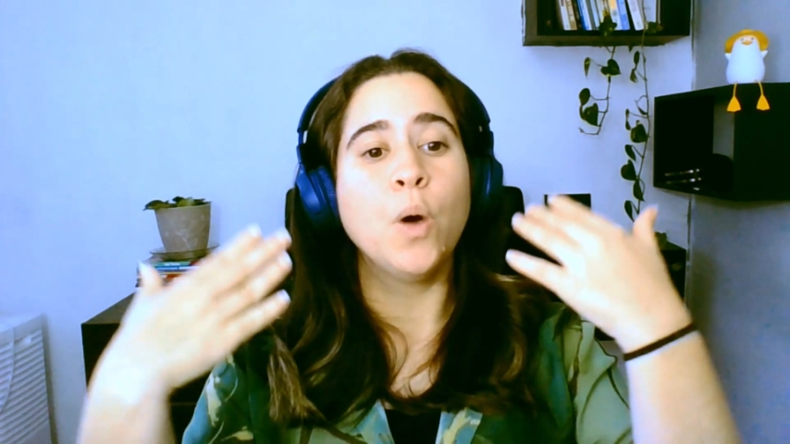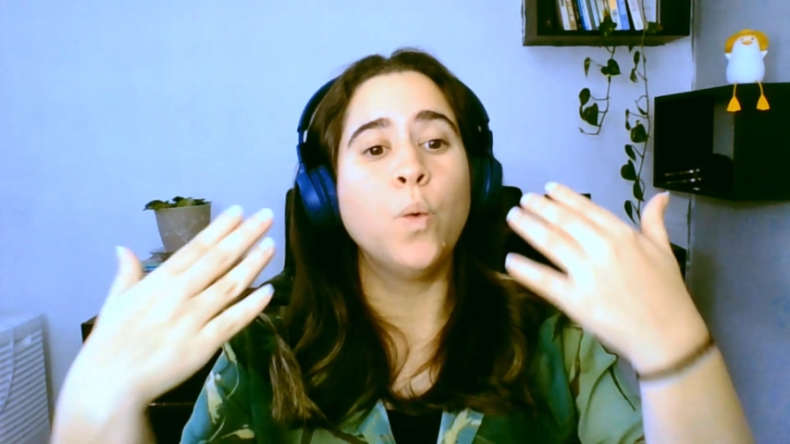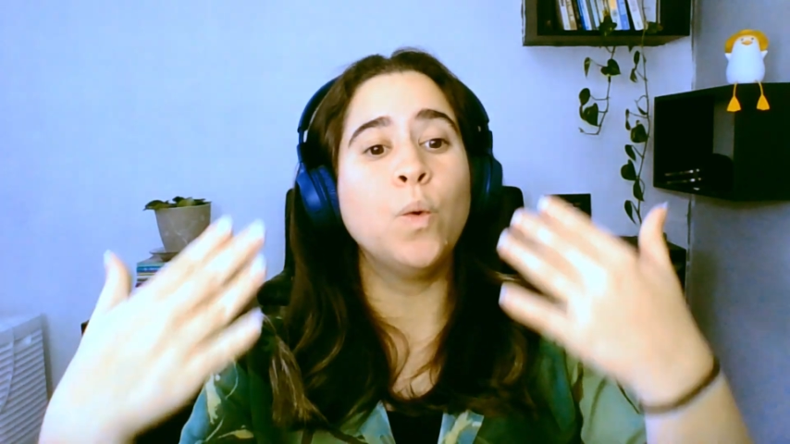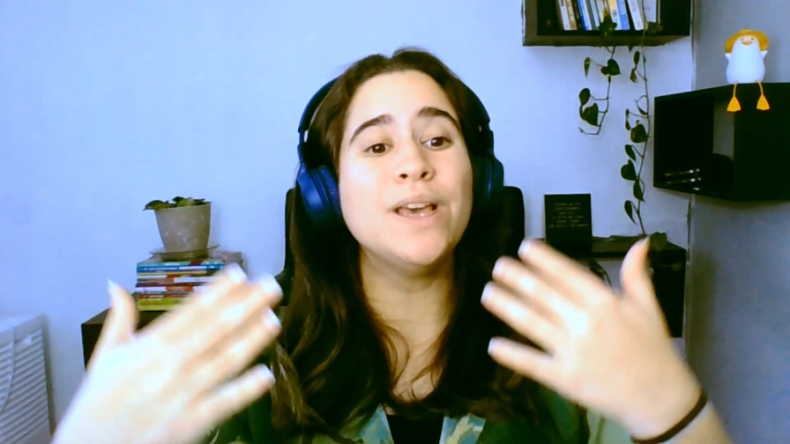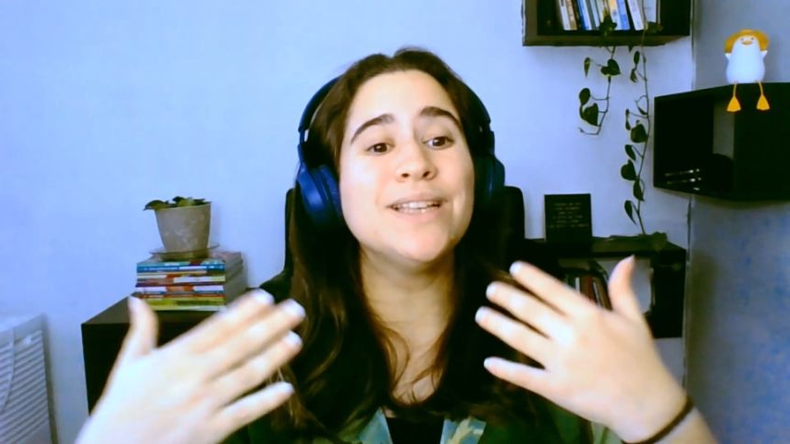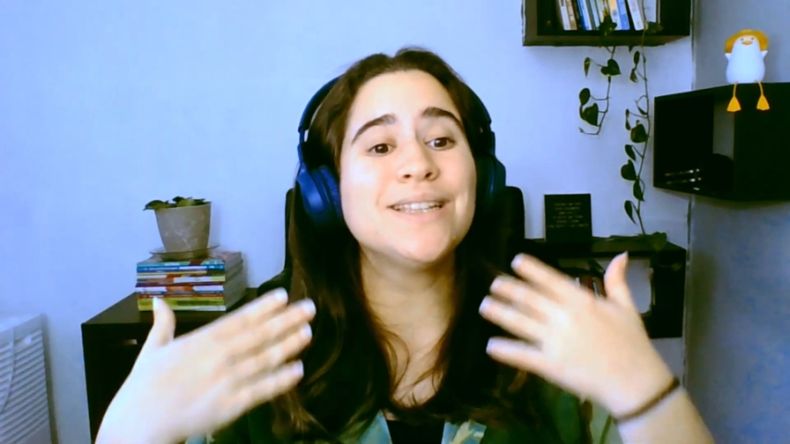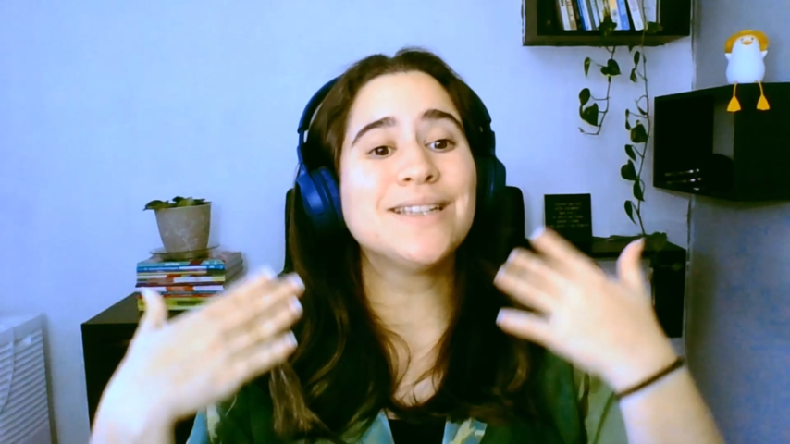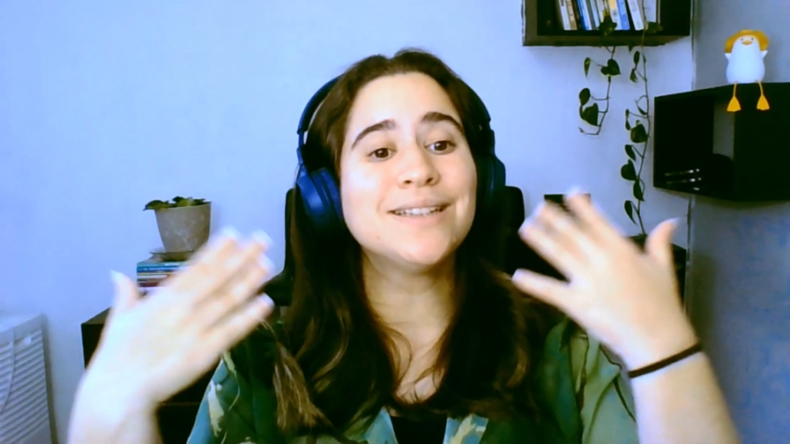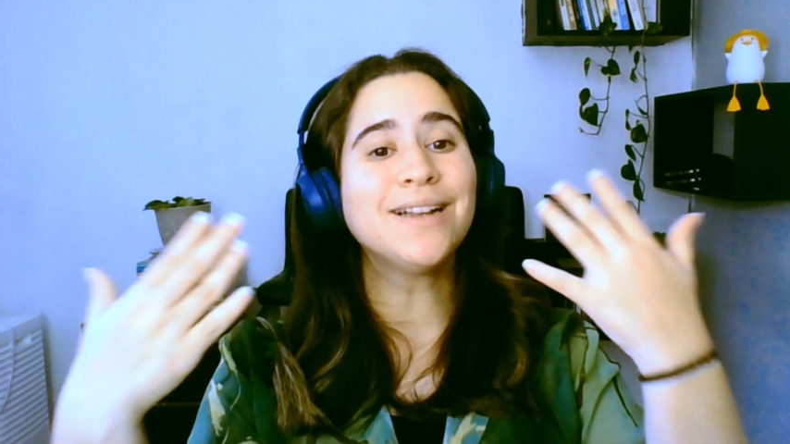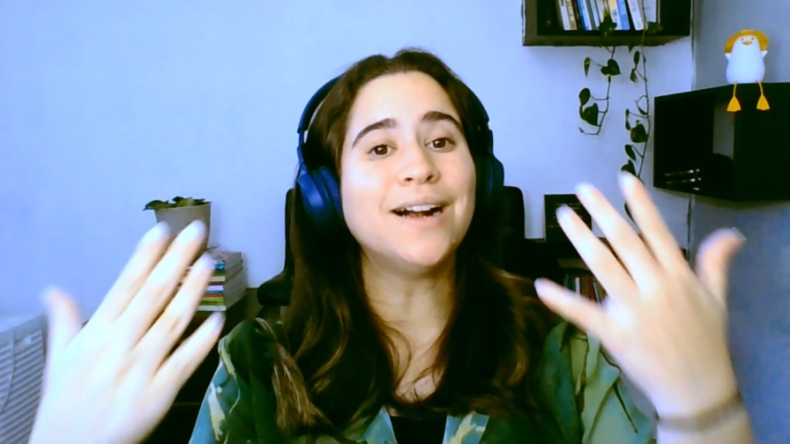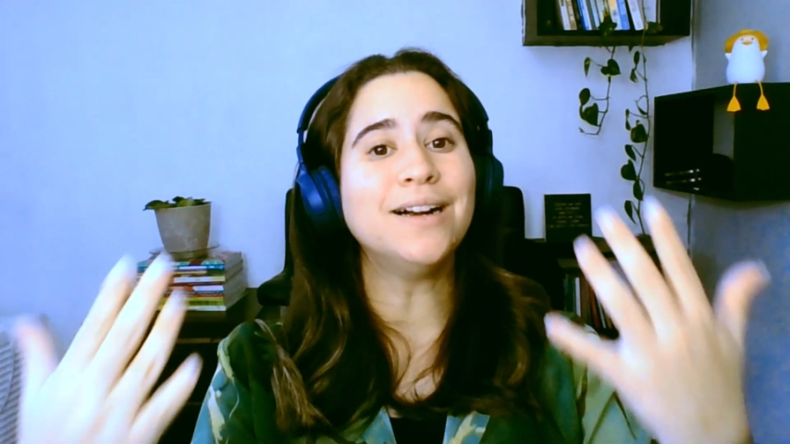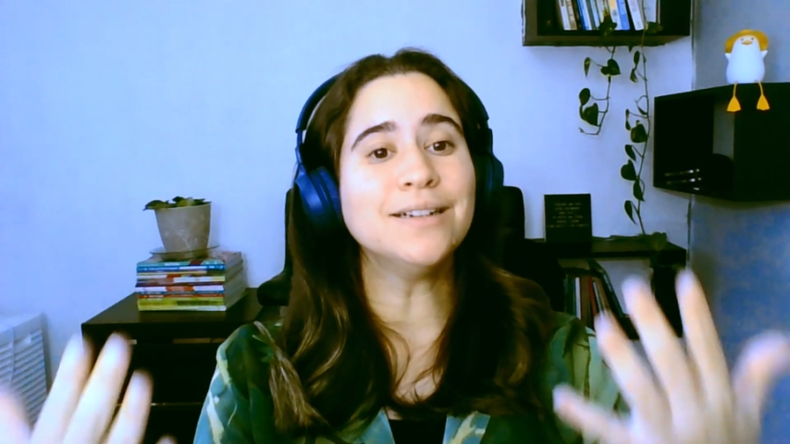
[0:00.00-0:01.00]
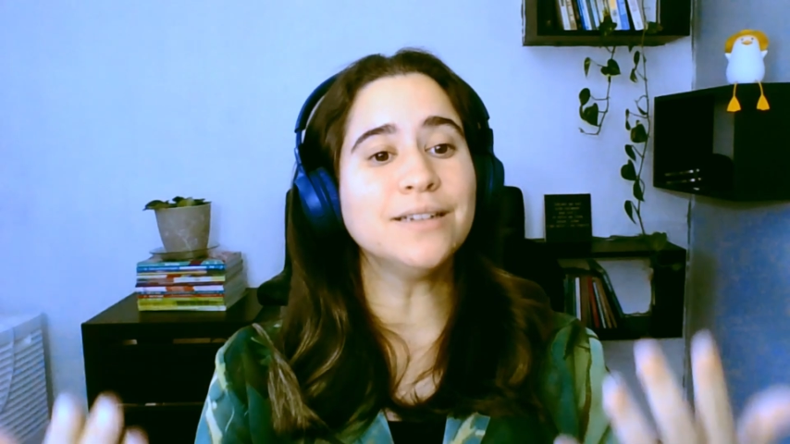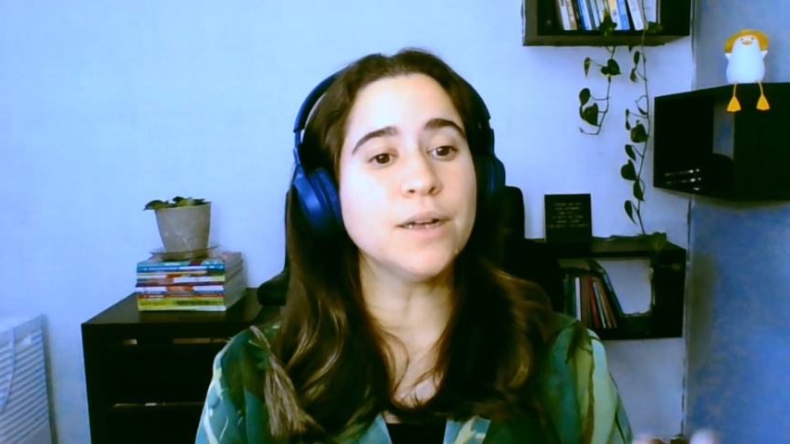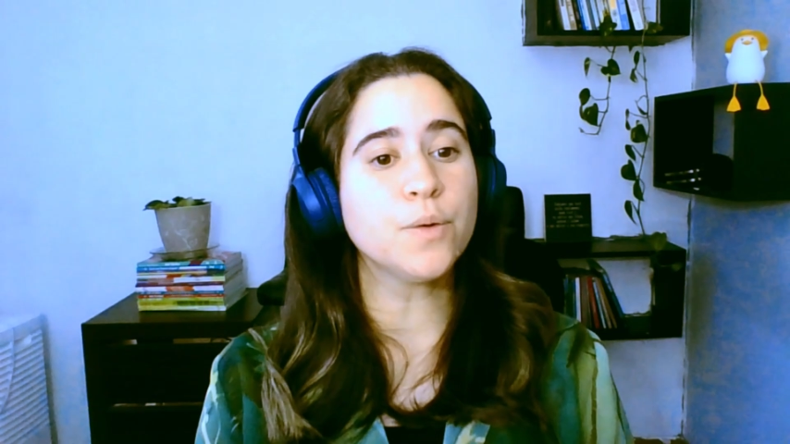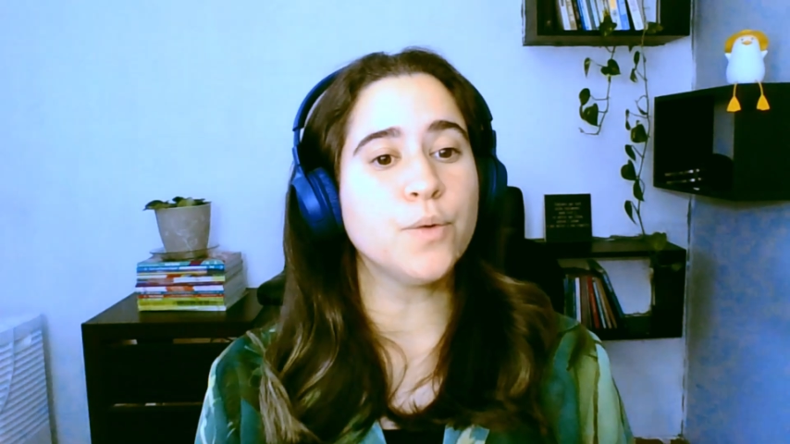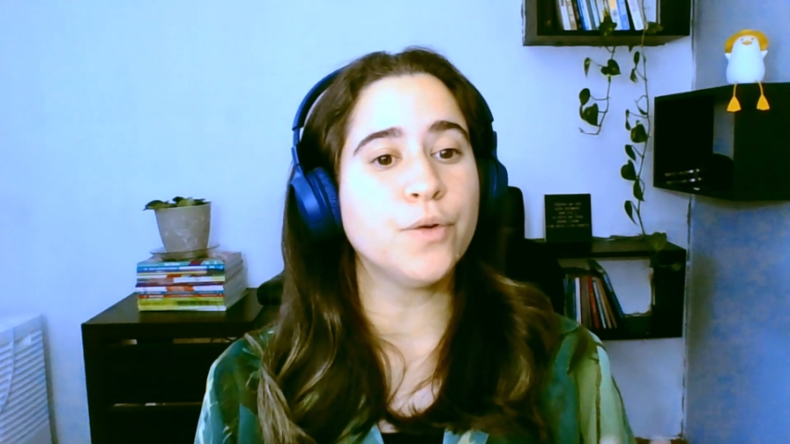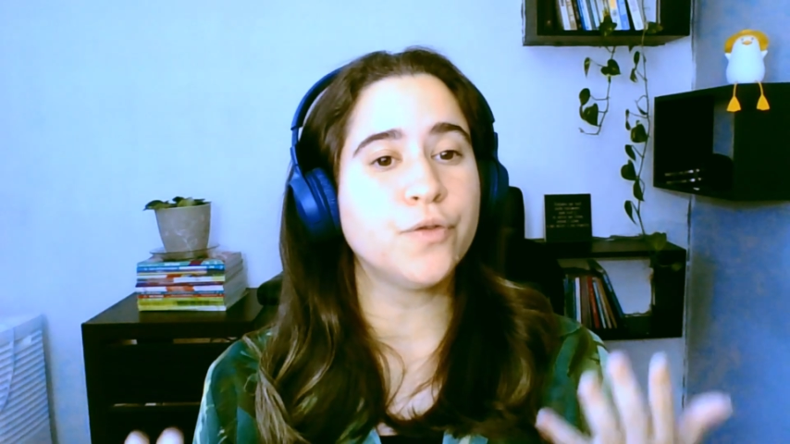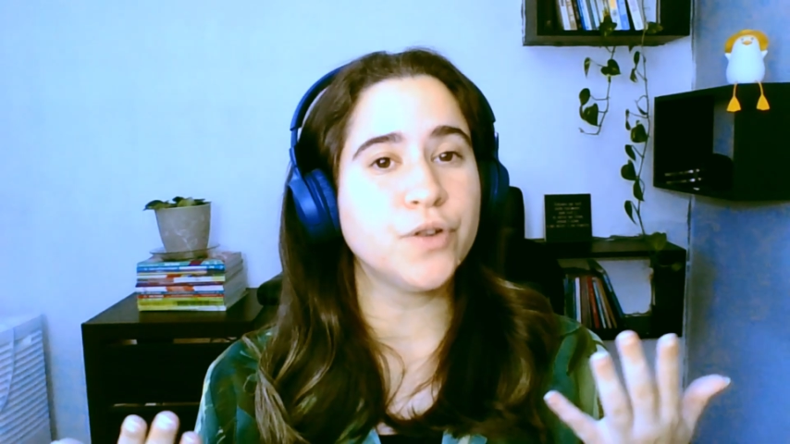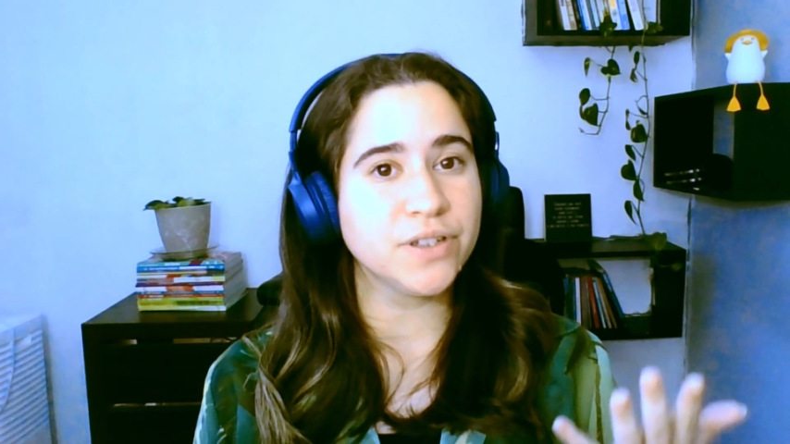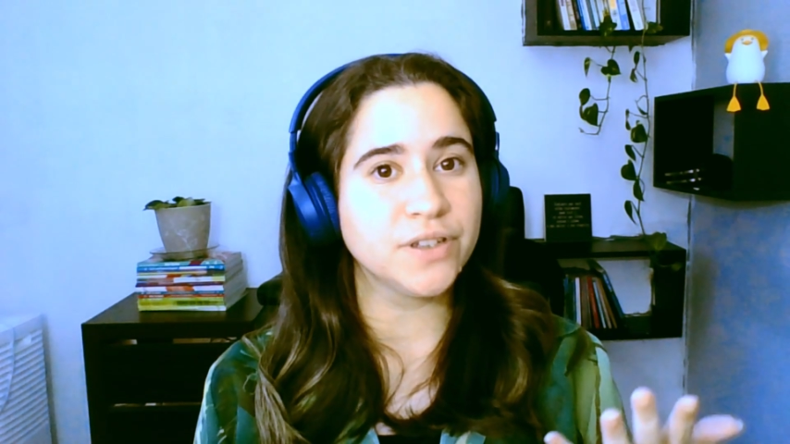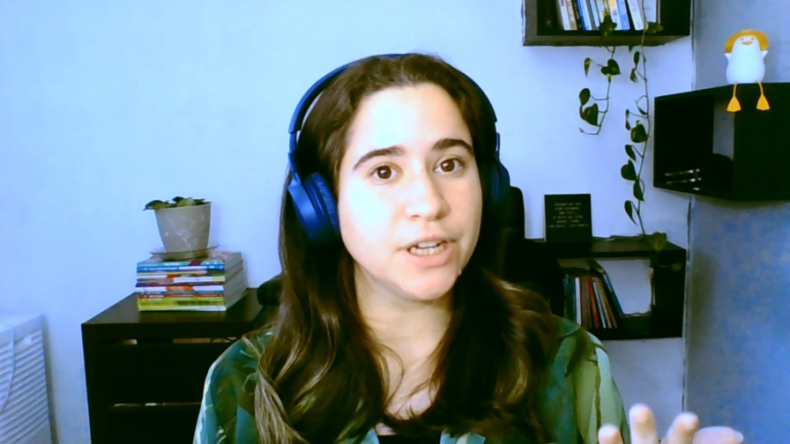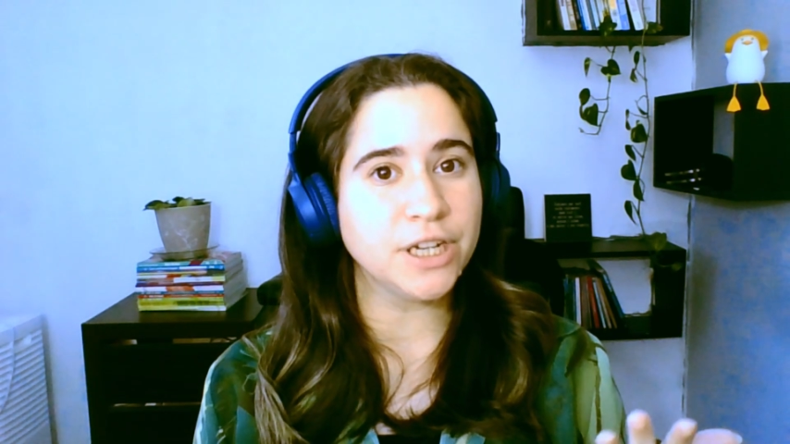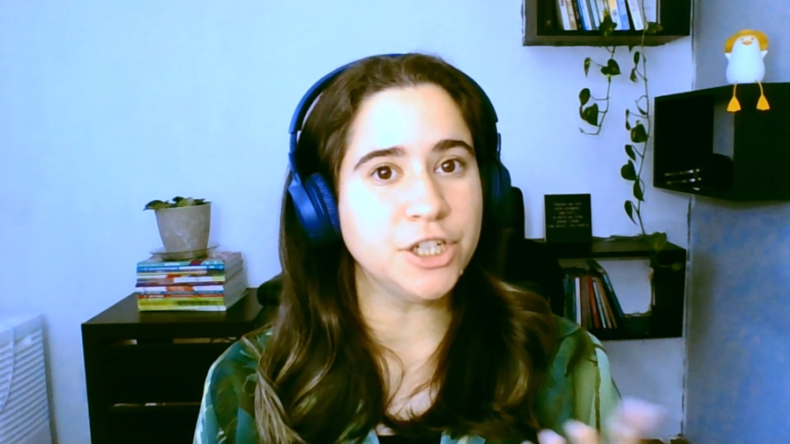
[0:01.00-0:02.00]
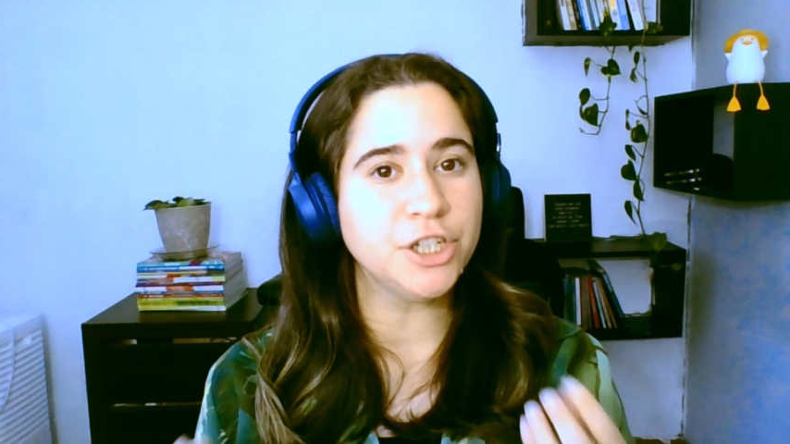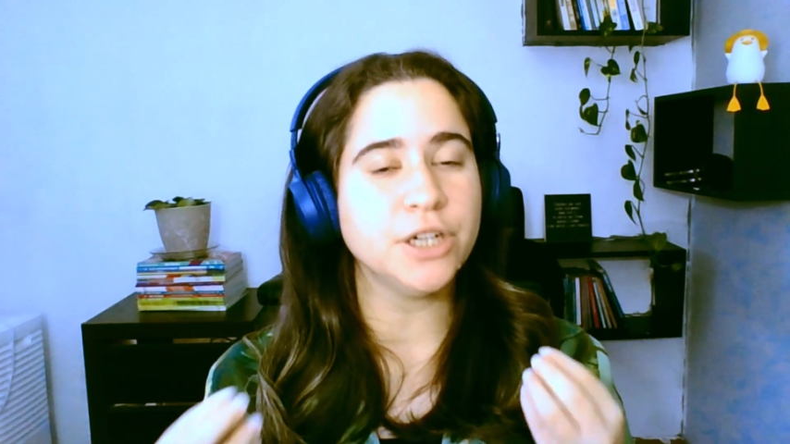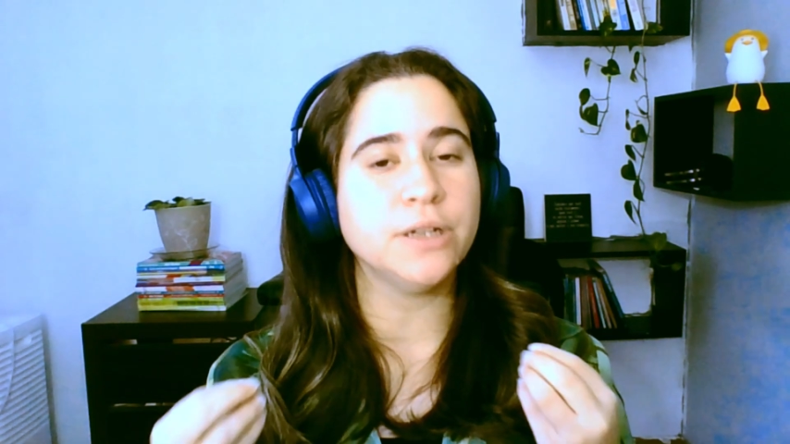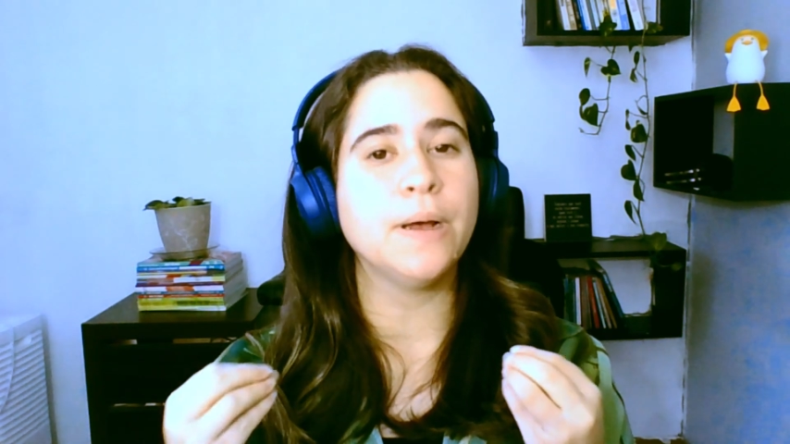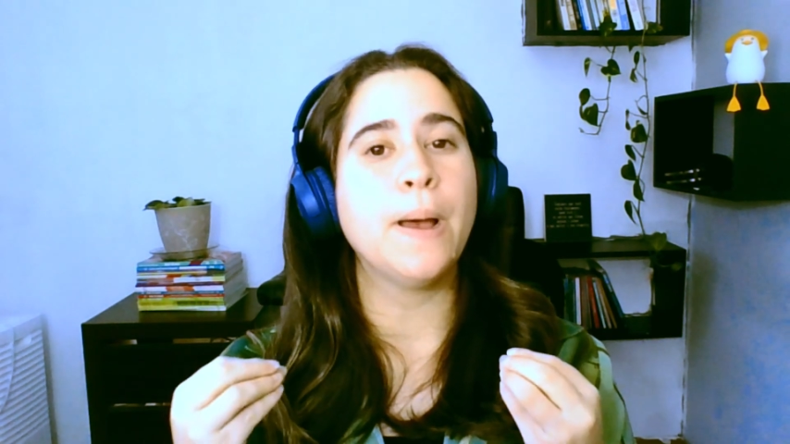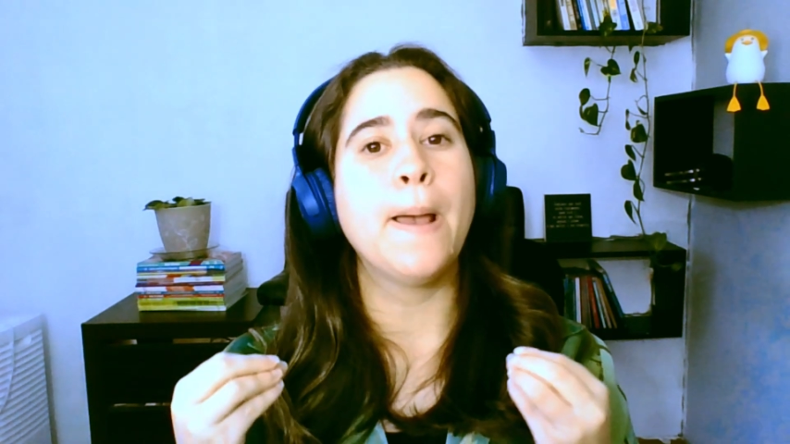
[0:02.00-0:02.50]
we start the conversation